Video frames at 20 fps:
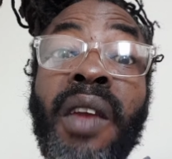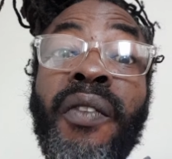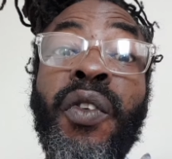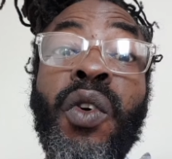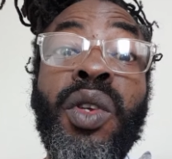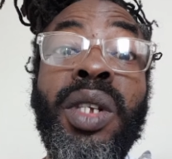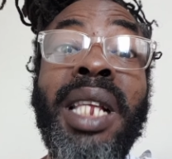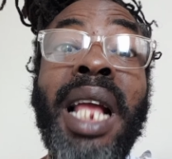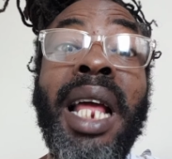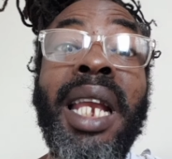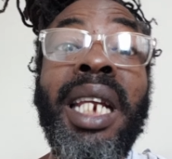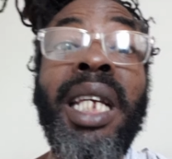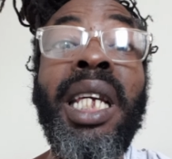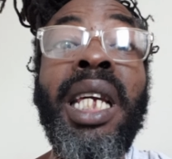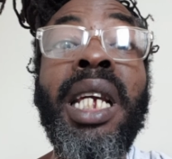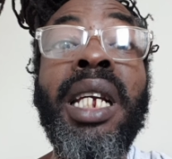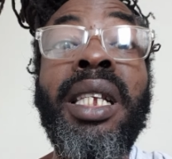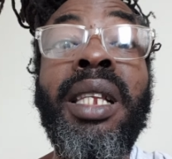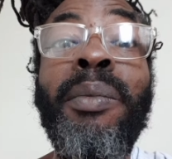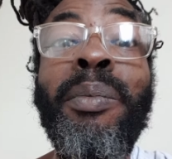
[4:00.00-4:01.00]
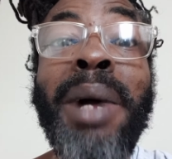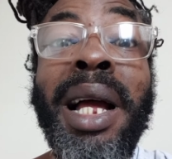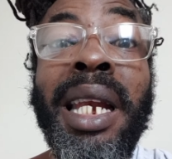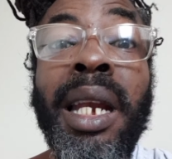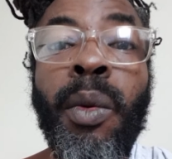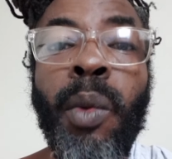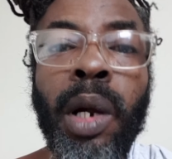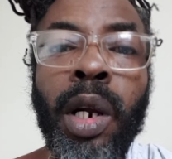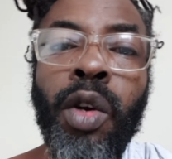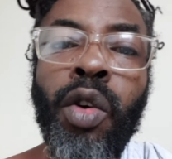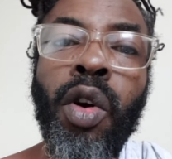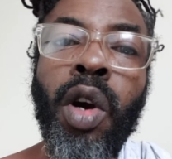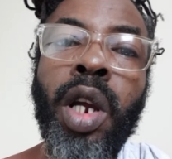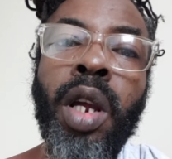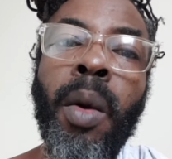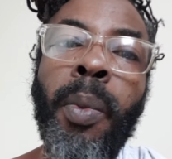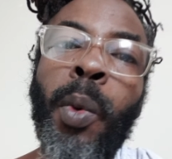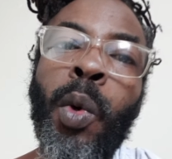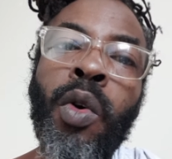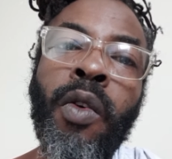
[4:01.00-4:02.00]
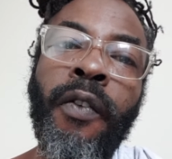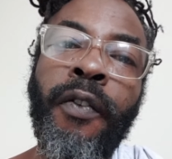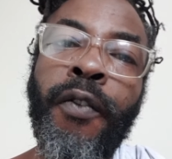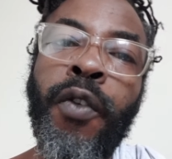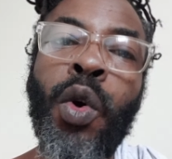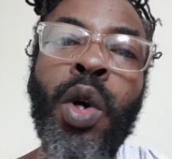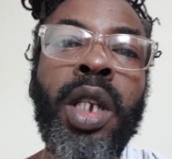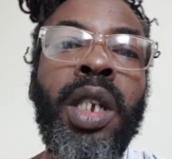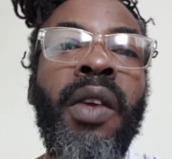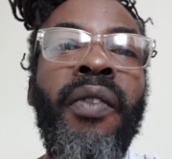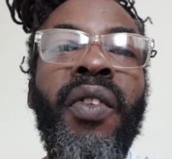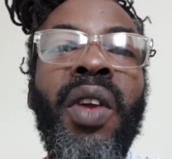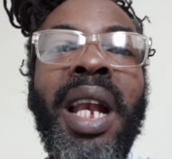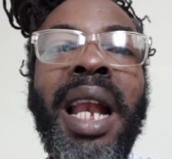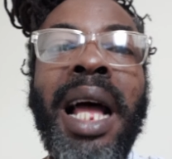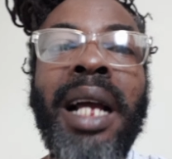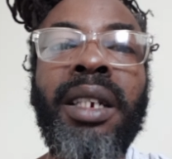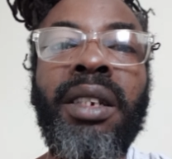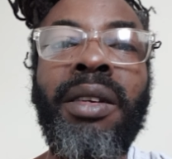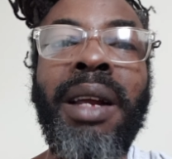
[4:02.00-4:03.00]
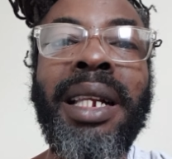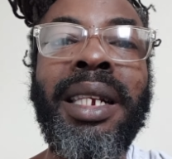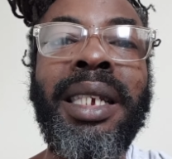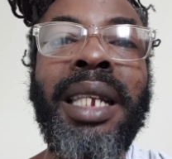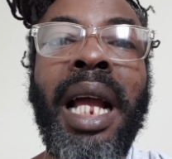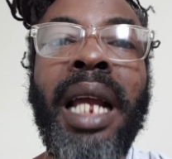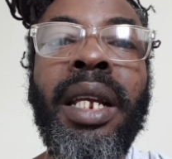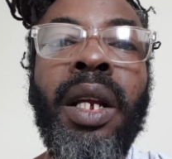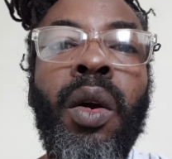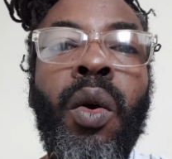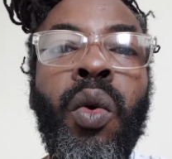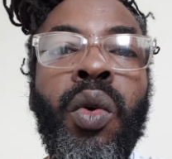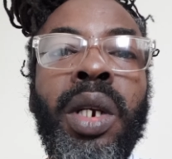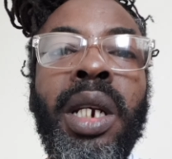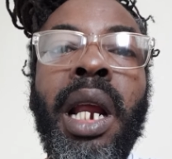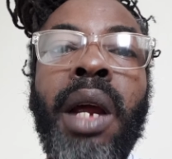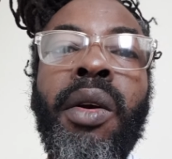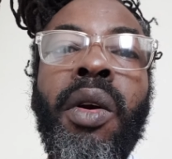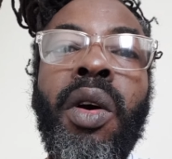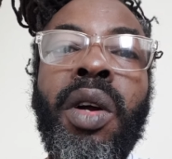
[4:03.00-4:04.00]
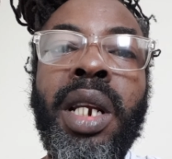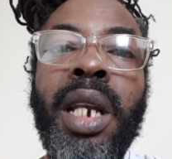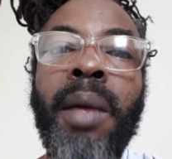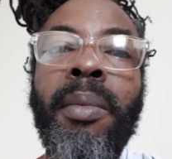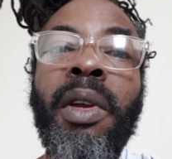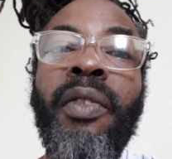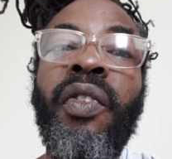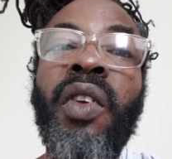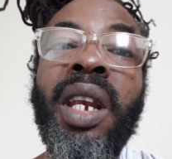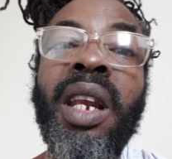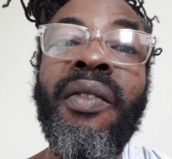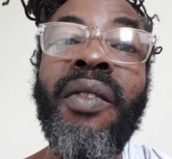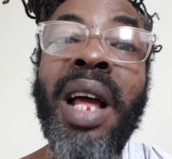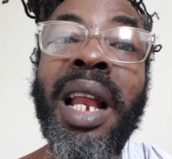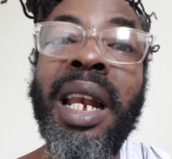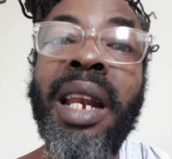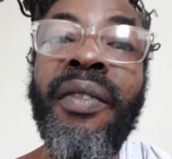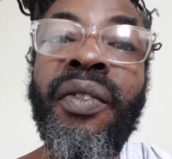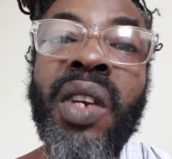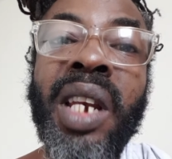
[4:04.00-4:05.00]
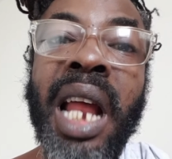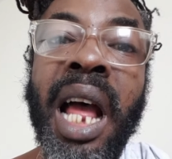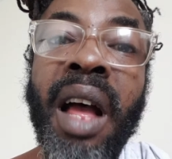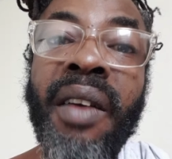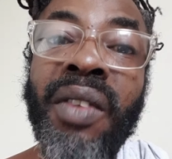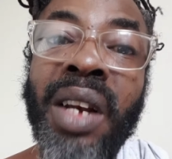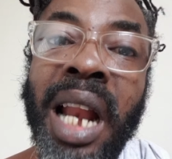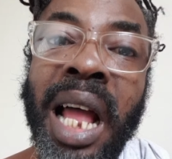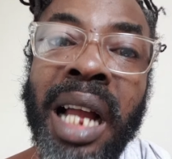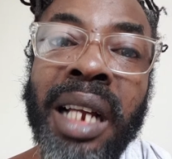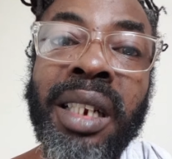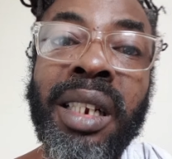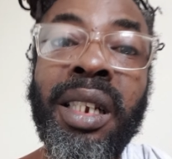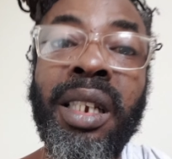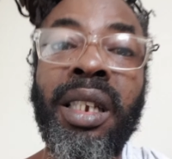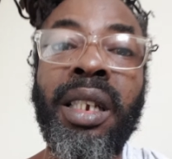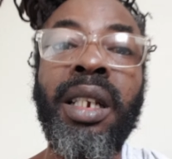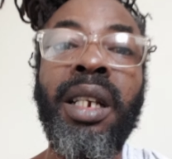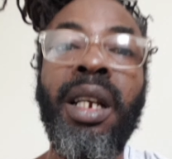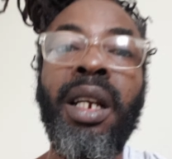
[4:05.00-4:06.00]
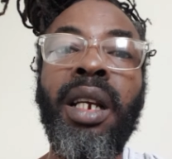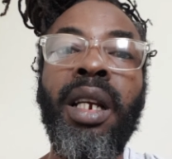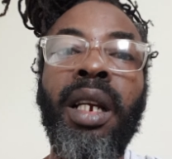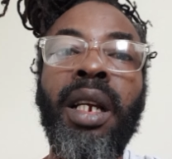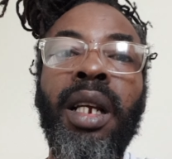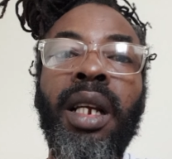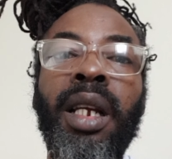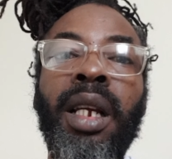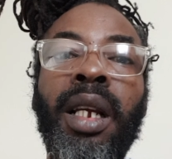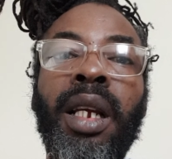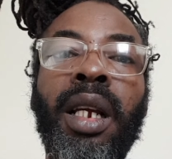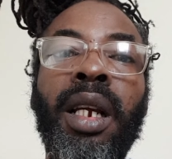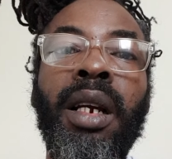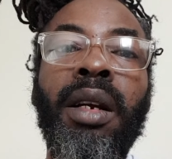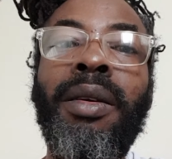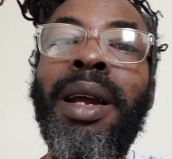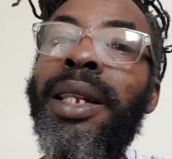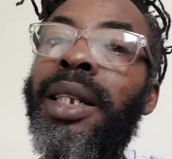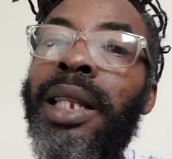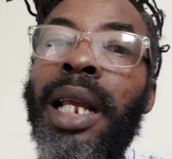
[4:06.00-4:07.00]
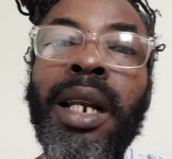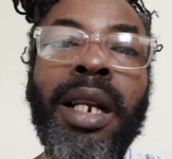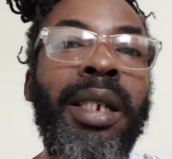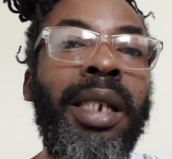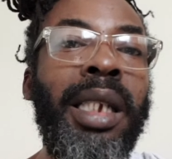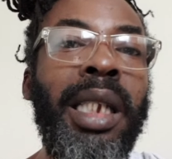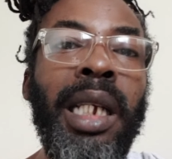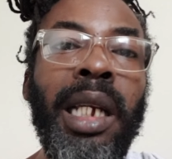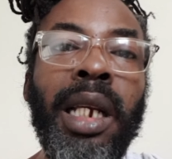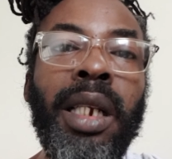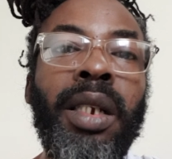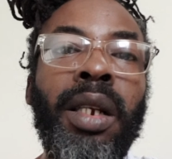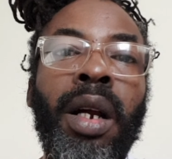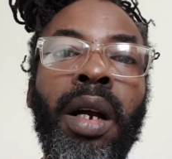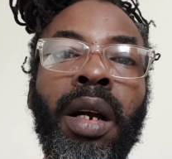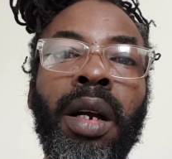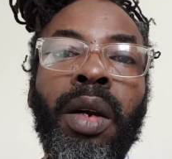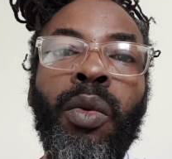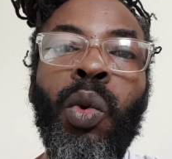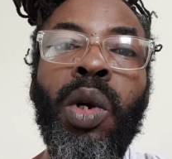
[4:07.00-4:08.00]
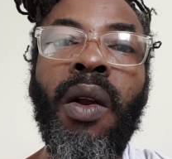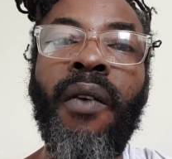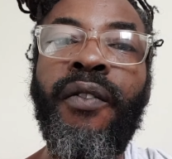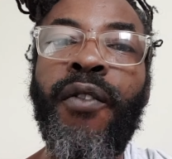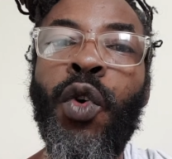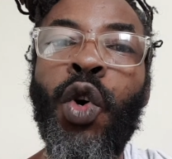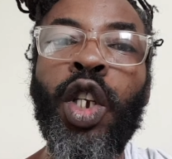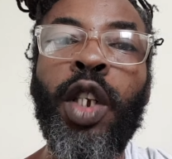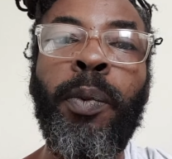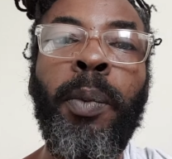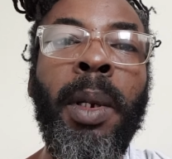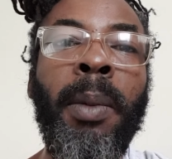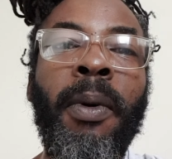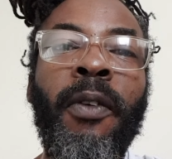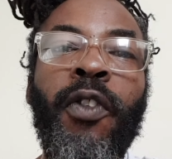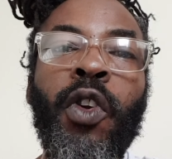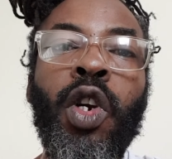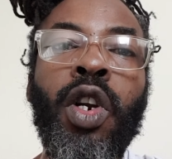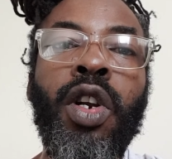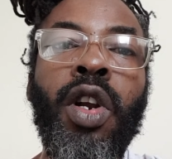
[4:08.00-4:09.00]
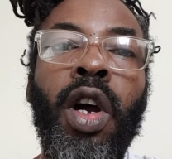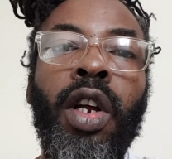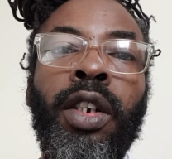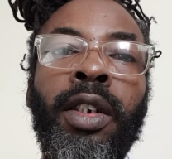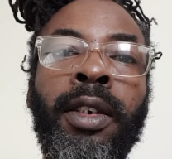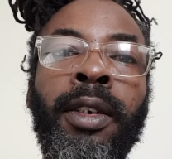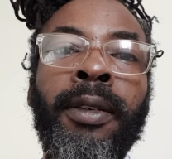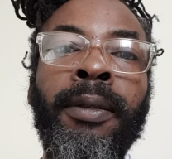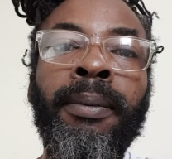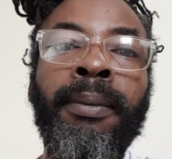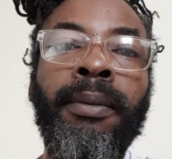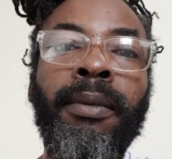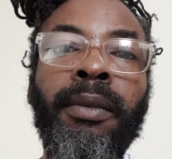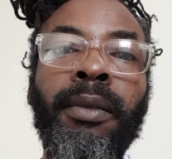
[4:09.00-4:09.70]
If it was that the case, the man never grow up wouldn't force if you lax Rasta and you couldn't around them if you never have lax. Rasta no stay, sir. We don't force people for do nothing.